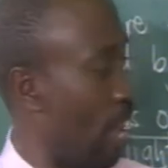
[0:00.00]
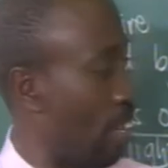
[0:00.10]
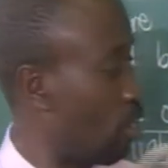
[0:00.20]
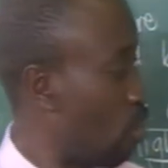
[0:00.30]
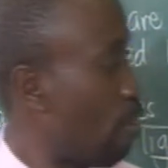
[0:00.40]

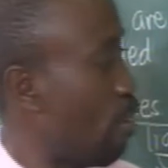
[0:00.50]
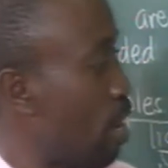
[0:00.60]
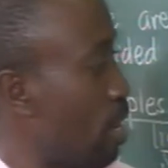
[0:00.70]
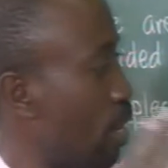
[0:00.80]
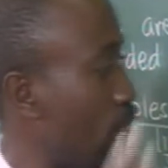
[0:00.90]
as
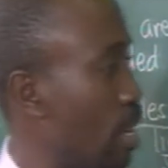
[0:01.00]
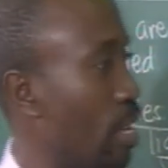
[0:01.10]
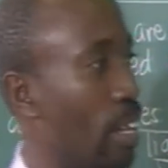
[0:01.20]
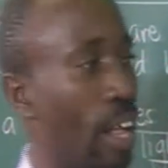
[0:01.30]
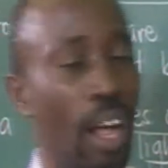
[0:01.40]
traveling
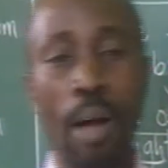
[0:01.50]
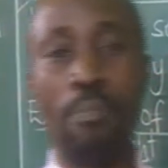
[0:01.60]
uh,